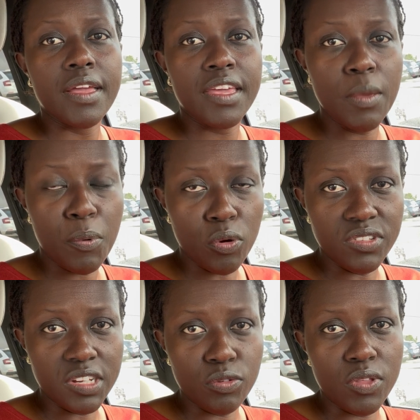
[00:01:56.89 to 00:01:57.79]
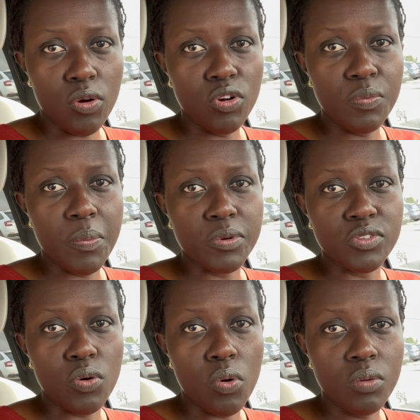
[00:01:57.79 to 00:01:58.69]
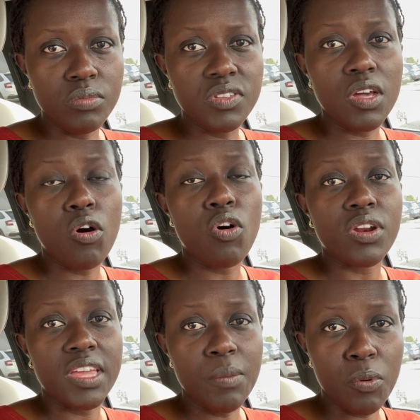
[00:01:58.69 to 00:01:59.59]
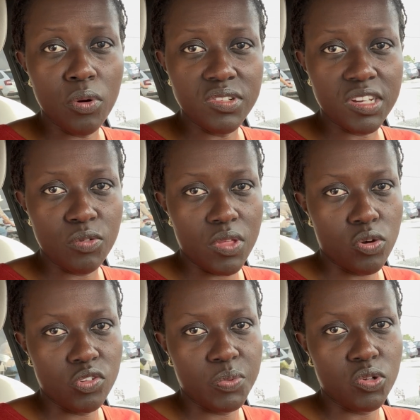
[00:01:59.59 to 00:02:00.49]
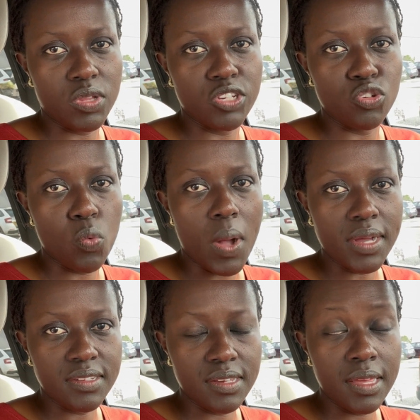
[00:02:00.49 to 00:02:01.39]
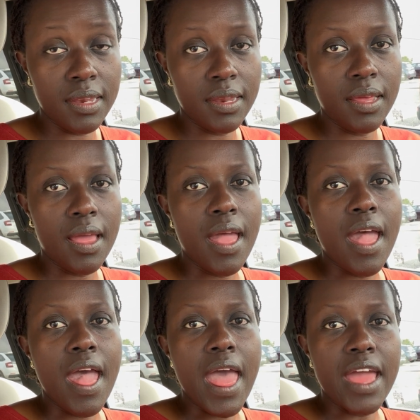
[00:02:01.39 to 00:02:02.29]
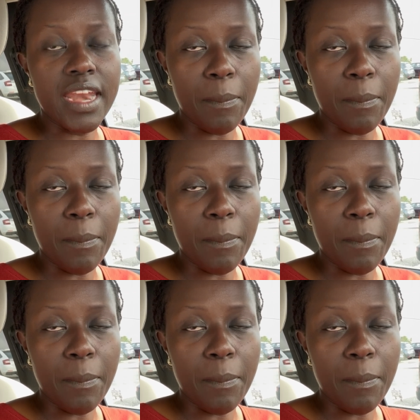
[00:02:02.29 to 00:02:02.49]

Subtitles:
keep contact with the old people's homes or keep contact with the hospital that you worked in and